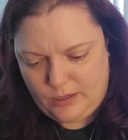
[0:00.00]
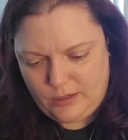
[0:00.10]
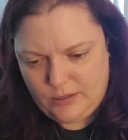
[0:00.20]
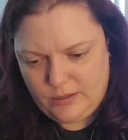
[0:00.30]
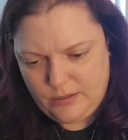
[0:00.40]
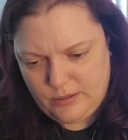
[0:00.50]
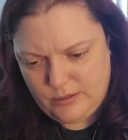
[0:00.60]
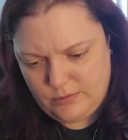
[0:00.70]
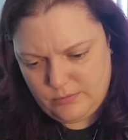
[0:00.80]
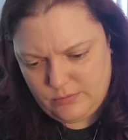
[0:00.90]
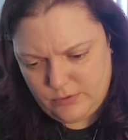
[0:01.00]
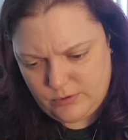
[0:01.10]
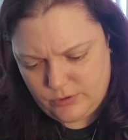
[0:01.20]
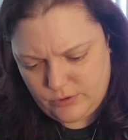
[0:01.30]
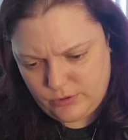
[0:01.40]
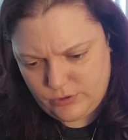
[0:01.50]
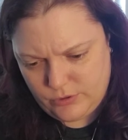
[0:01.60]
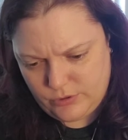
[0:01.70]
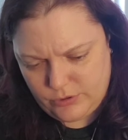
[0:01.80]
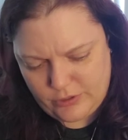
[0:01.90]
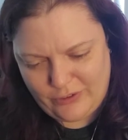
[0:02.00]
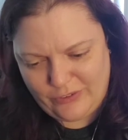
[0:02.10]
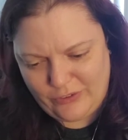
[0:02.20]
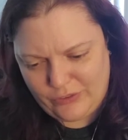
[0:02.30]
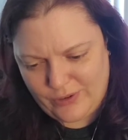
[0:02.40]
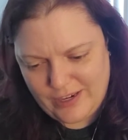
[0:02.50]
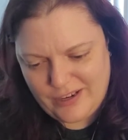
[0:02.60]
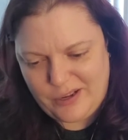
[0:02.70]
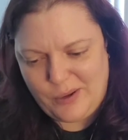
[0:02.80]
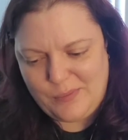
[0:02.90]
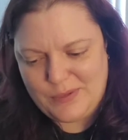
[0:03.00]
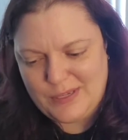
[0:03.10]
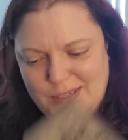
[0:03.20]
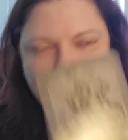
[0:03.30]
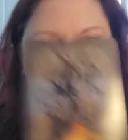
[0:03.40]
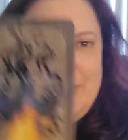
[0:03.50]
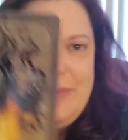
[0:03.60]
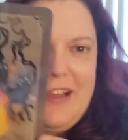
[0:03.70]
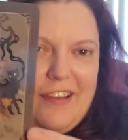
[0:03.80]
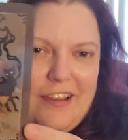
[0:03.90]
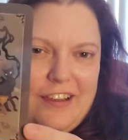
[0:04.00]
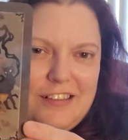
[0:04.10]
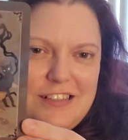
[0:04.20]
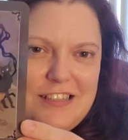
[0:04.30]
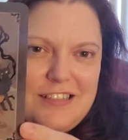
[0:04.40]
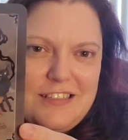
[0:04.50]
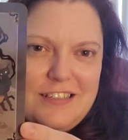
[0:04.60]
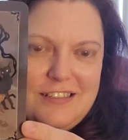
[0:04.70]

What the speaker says: Oh, the Three of Cups is 3 black cats.